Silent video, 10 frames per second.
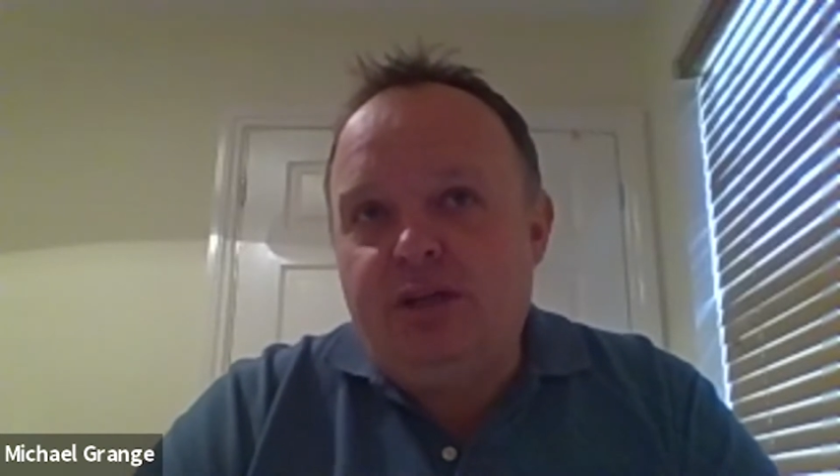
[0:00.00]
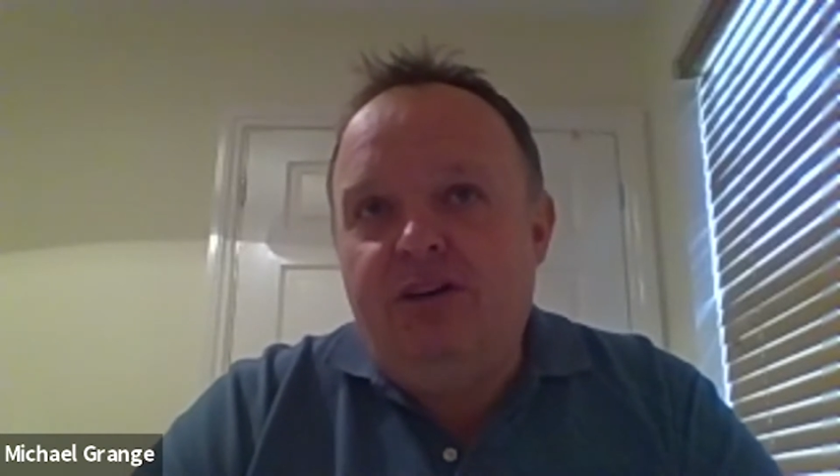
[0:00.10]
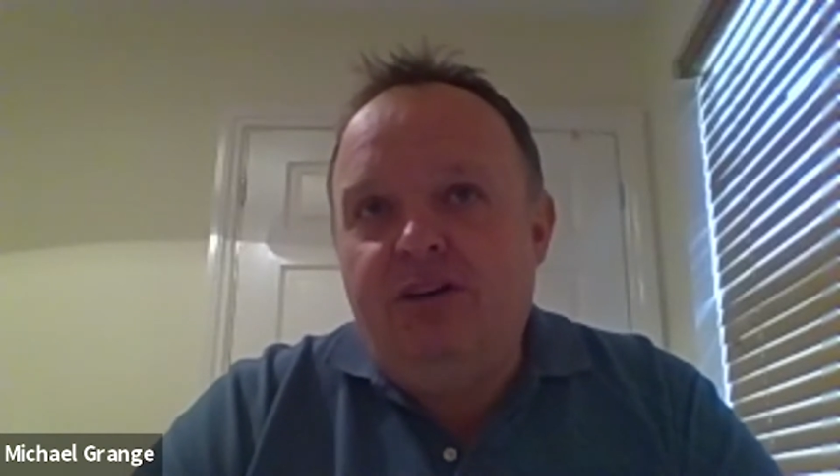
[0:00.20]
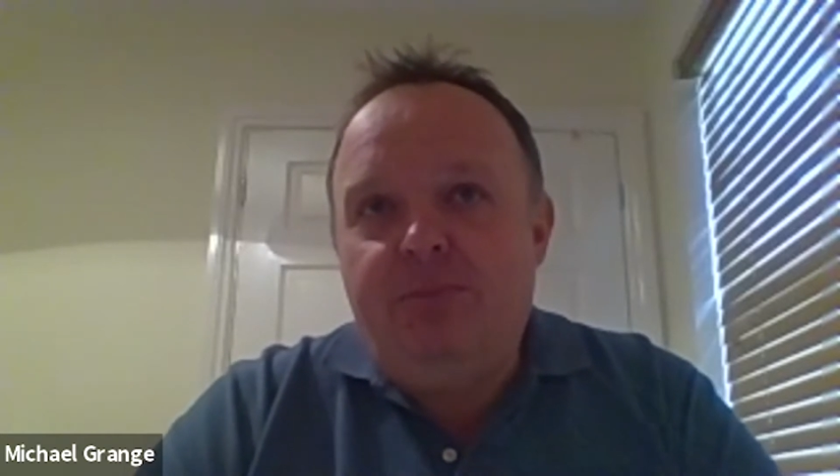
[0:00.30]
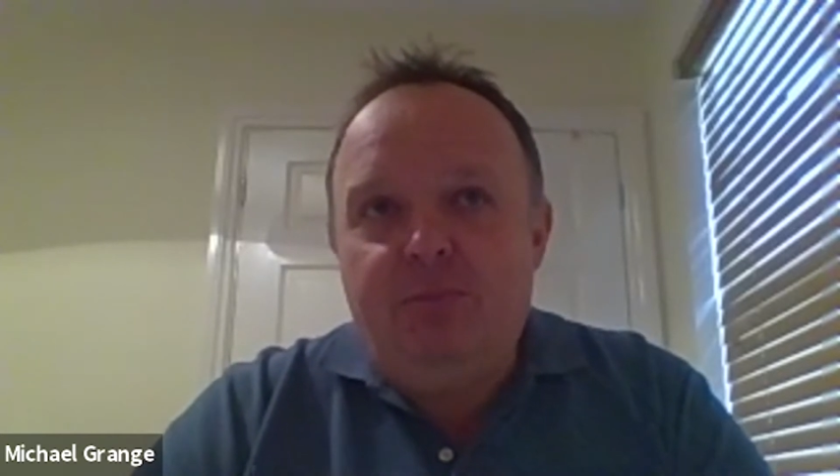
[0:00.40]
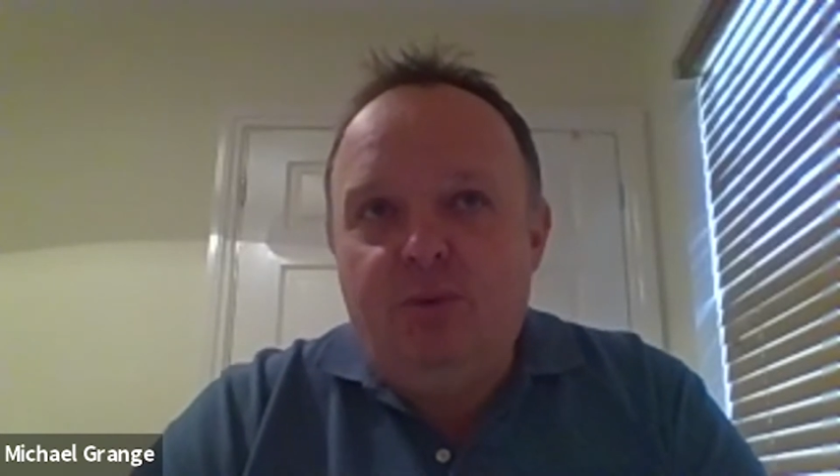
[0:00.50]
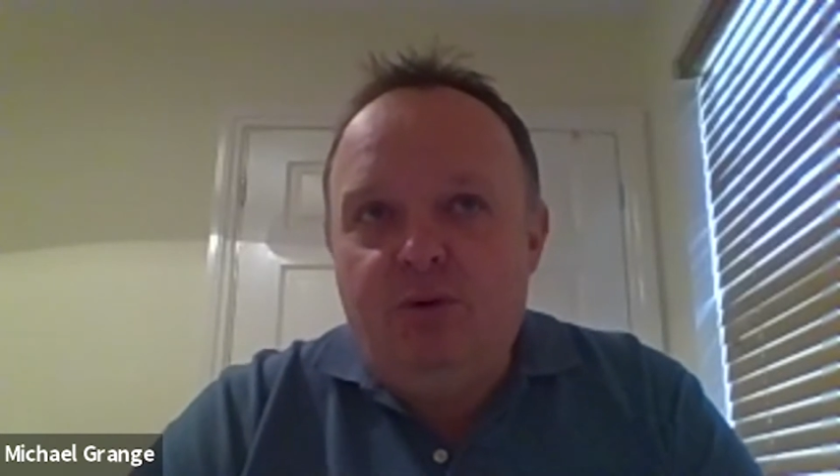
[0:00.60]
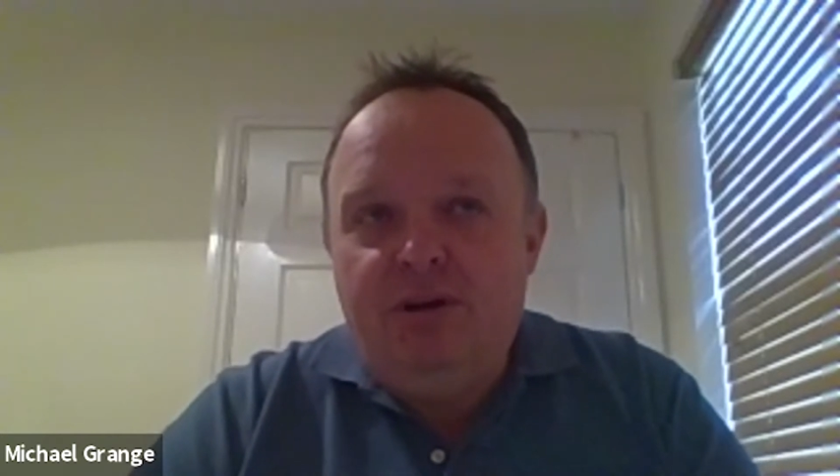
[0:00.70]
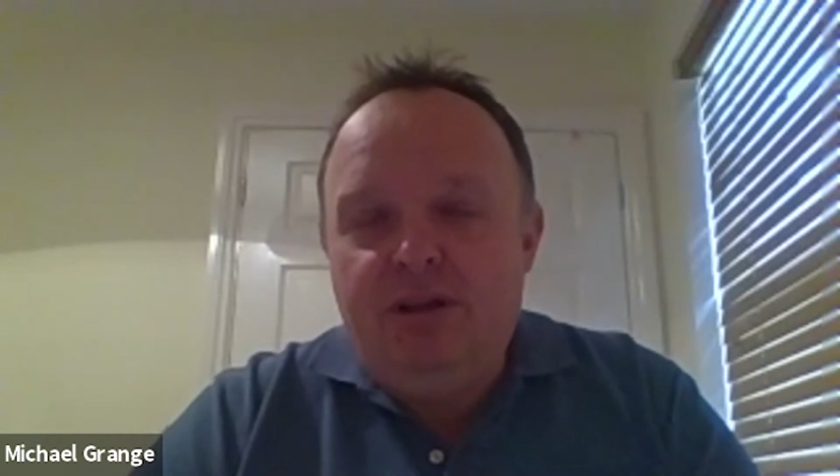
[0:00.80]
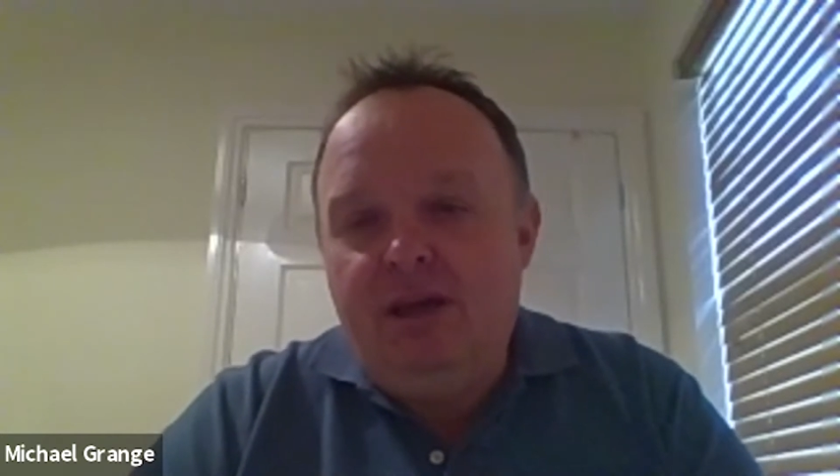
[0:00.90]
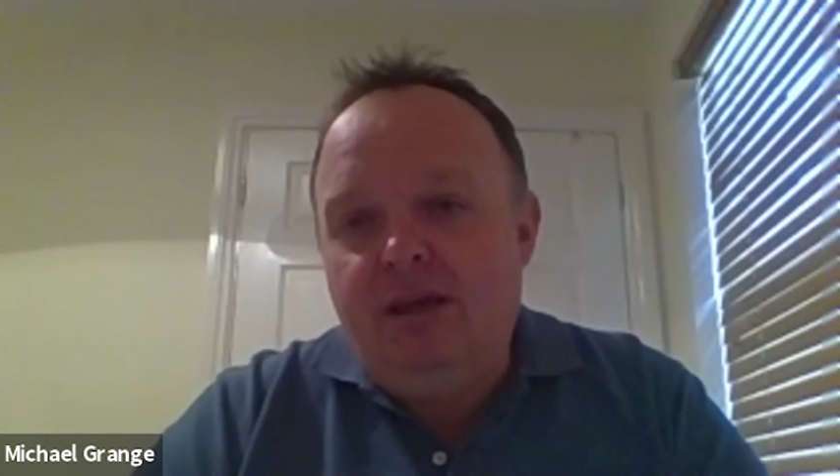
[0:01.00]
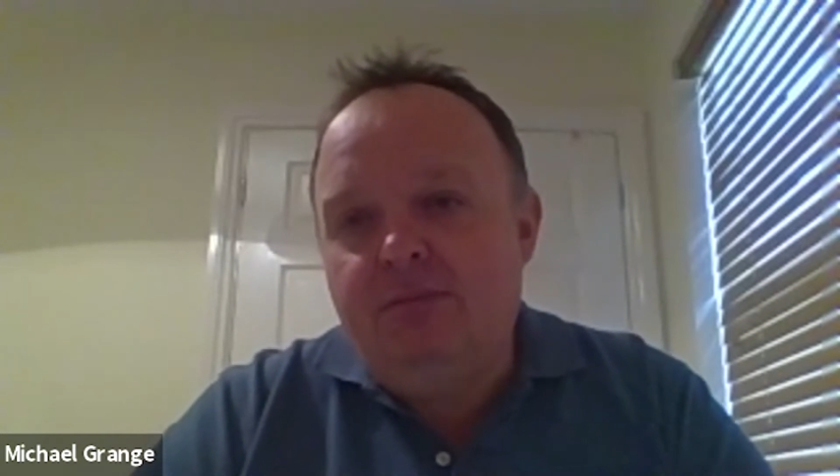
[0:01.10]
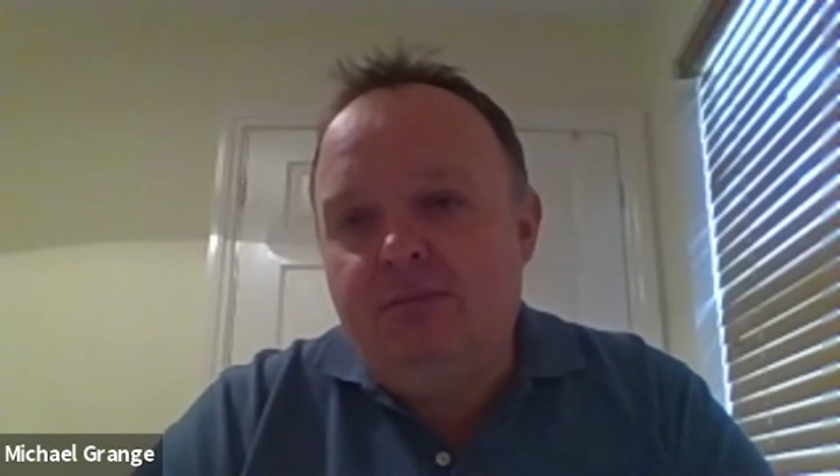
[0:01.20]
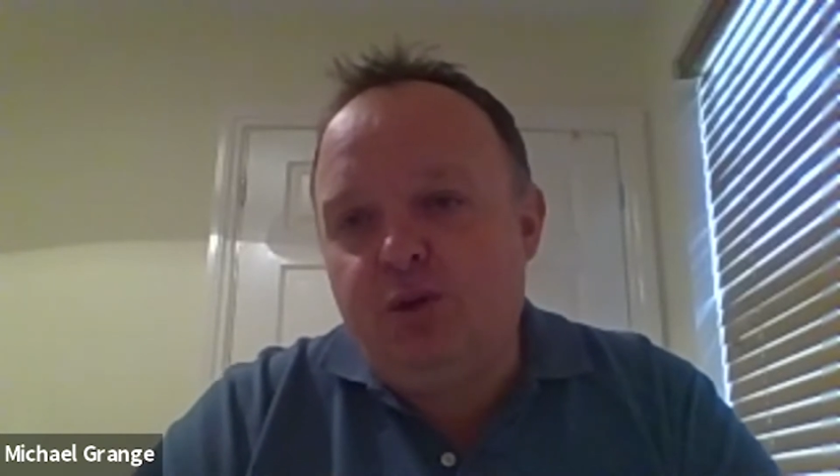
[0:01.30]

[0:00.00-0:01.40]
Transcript: I've been more in the